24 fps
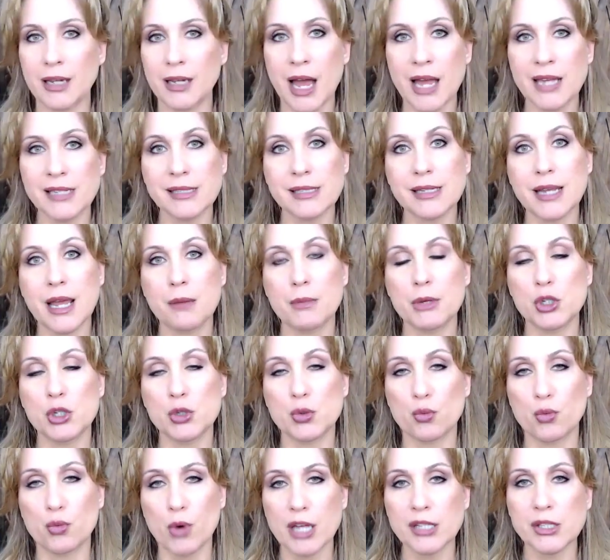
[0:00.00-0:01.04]
The guy's name
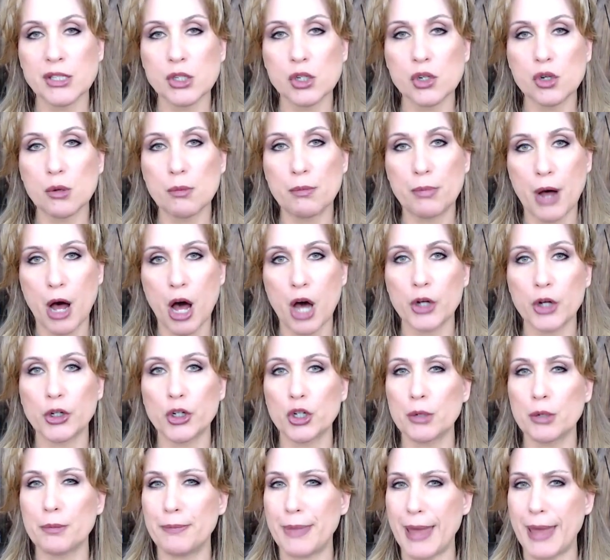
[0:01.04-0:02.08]
is Russell
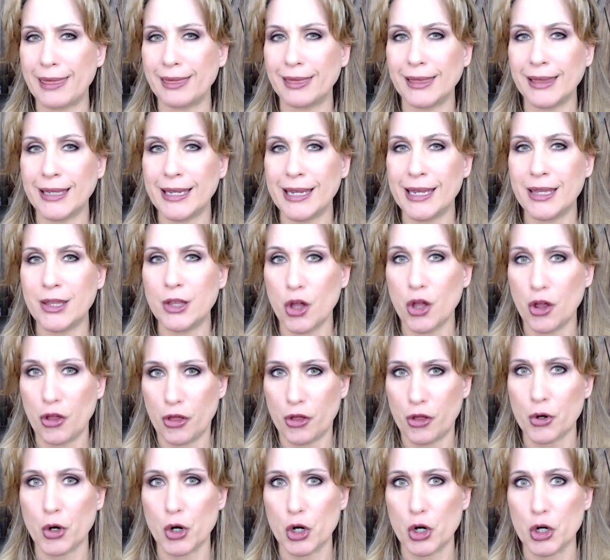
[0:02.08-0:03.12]
Bonner Bentley
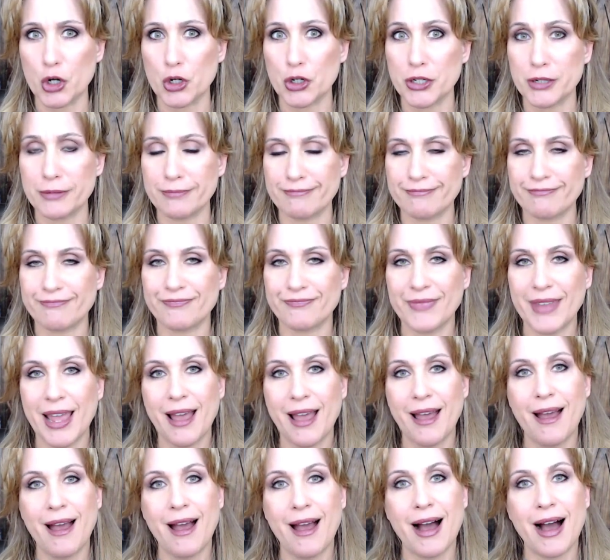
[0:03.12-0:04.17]
III.
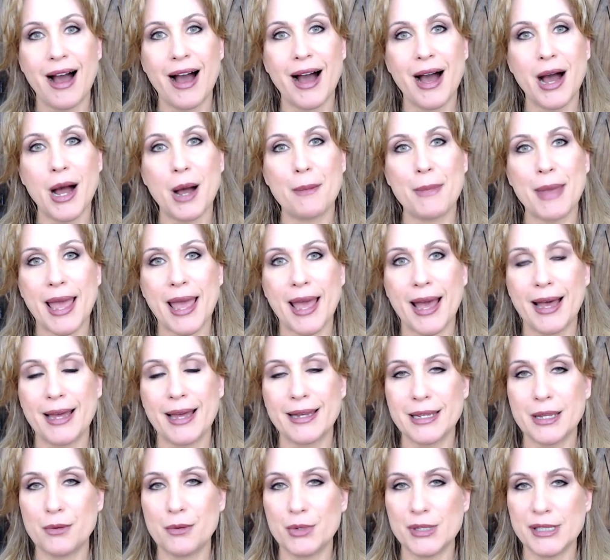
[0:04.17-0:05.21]
Um,
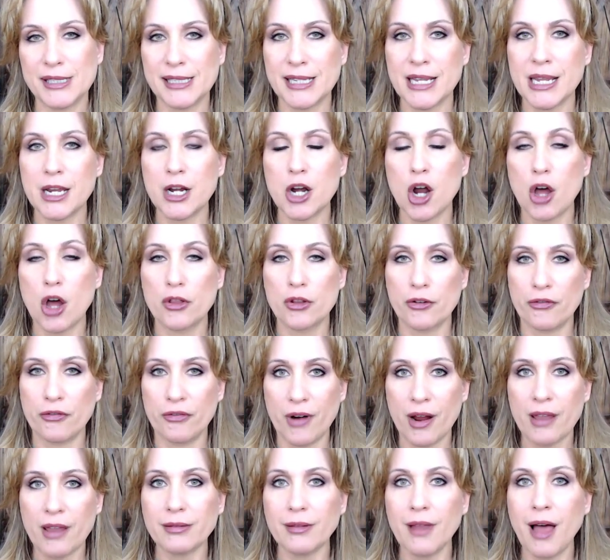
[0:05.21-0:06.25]
and he was seen on the
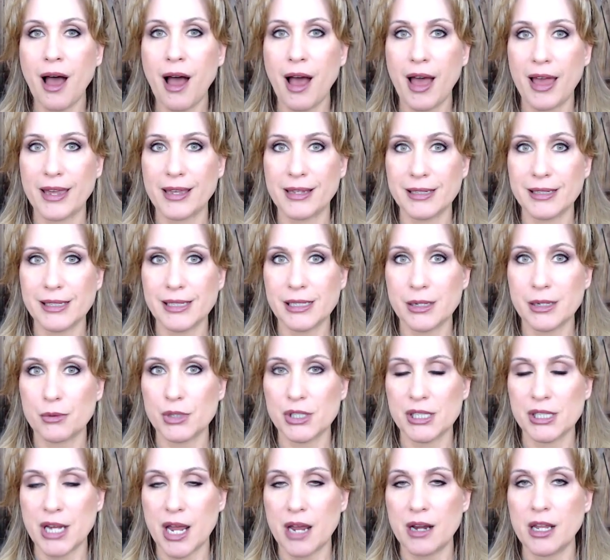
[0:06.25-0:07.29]
front lines. He
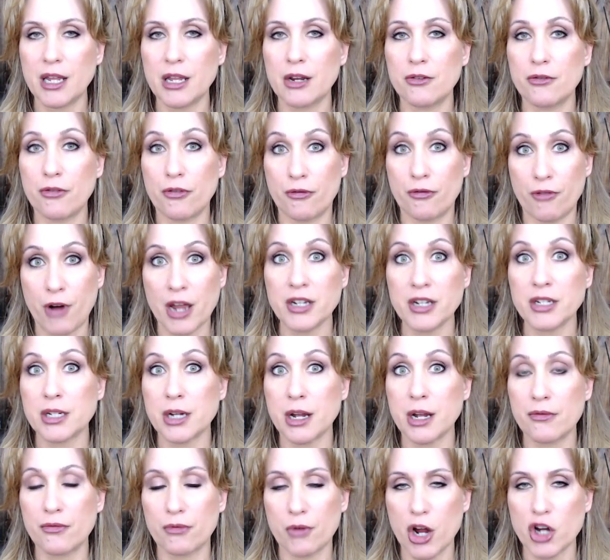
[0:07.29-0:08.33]
was standing in front
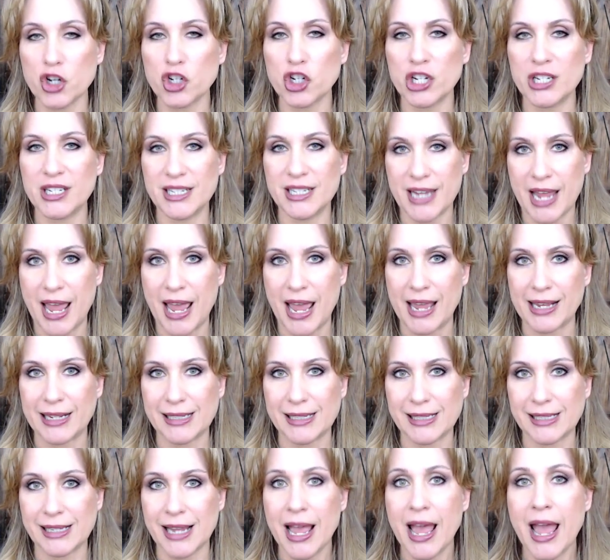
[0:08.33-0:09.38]
of Russian
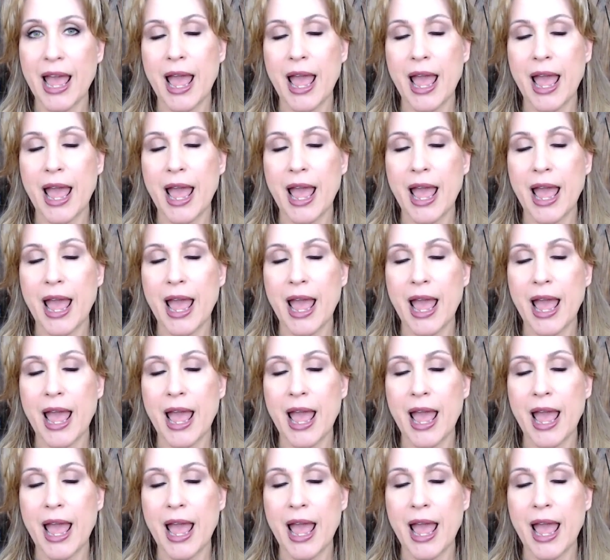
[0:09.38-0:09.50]
tanks,